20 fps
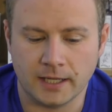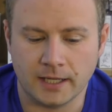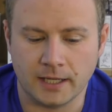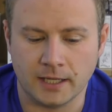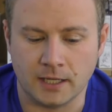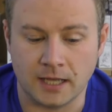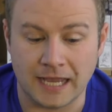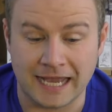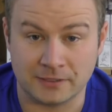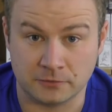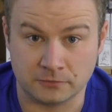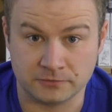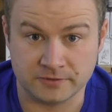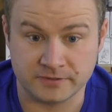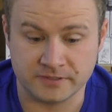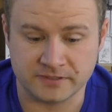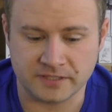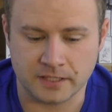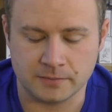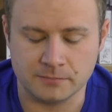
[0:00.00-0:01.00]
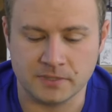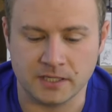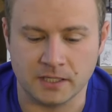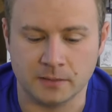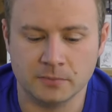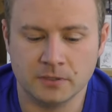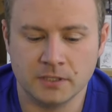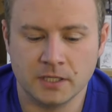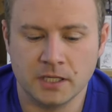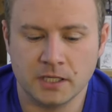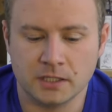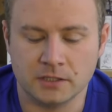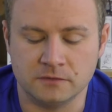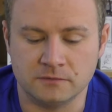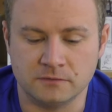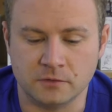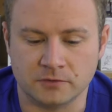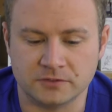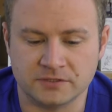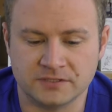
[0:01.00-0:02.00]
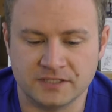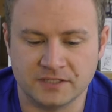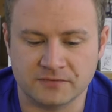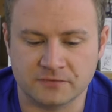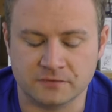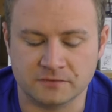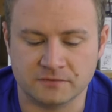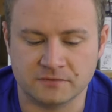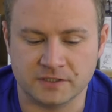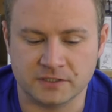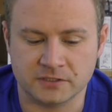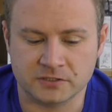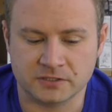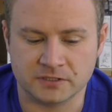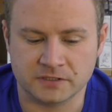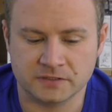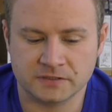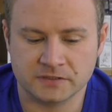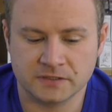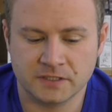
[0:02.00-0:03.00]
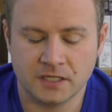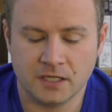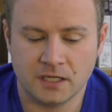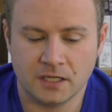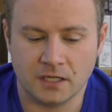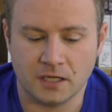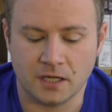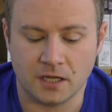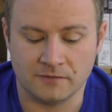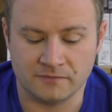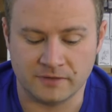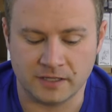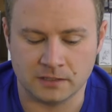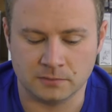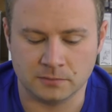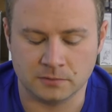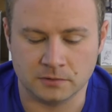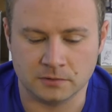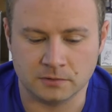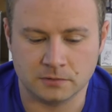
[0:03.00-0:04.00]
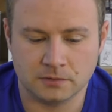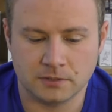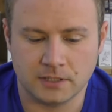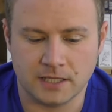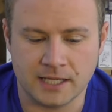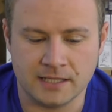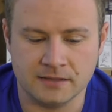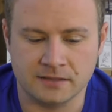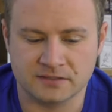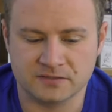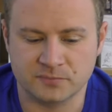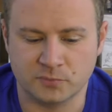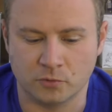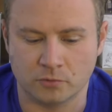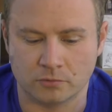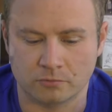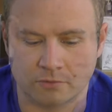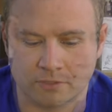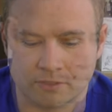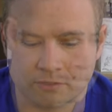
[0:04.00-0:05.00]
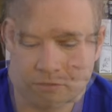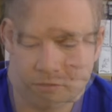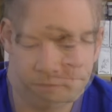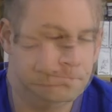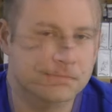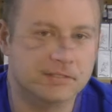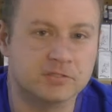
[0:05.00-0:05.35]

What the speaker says: and also the same nib, you've got different finishes available in the Sport range.